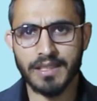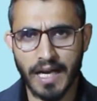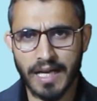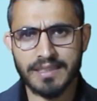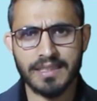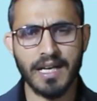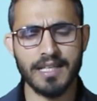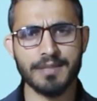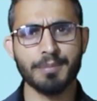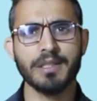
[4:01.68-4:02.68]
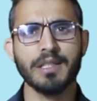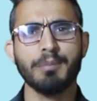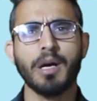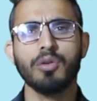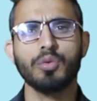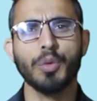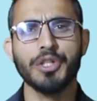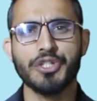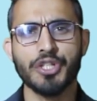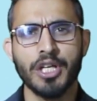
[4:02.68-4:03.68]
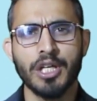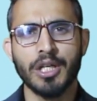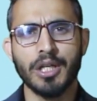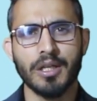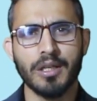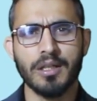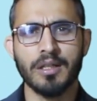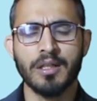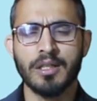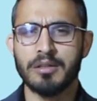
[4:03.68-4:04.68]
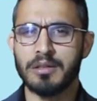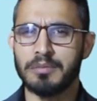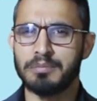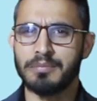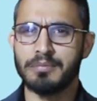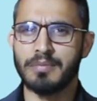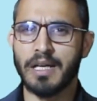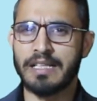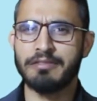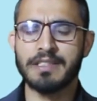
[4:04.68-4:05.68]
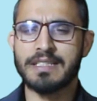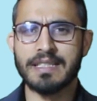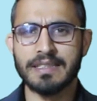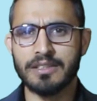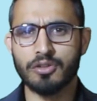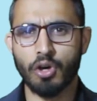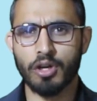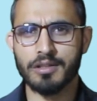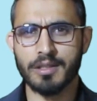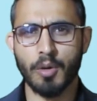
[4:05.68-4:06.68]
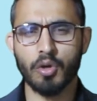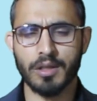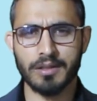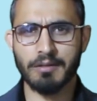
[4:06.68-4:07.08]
The other aspect about which EdwardSaid talks about,